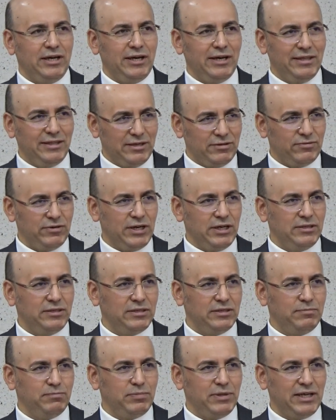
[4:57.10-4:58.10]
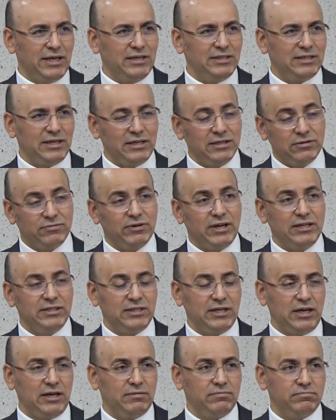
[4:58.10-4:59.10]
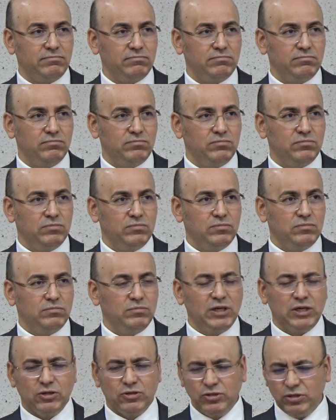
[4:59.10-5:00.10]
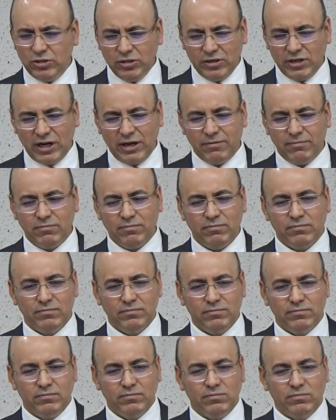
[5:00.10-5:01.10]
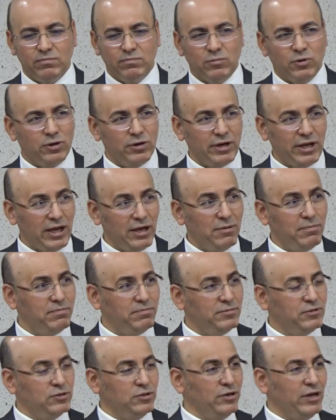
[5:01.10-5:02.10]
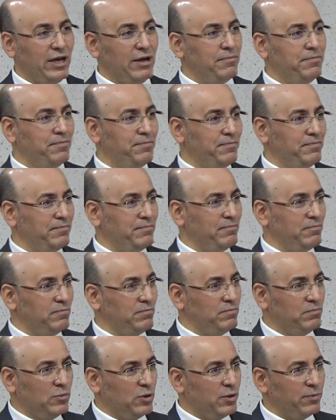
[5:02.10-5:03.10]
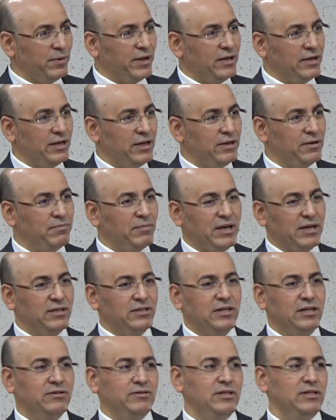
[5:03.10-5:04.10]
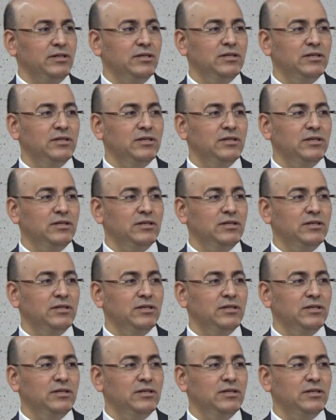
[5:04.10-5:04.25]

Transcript: in the right place in the right time? Because you don't have more help, you don't have more uh, machinery.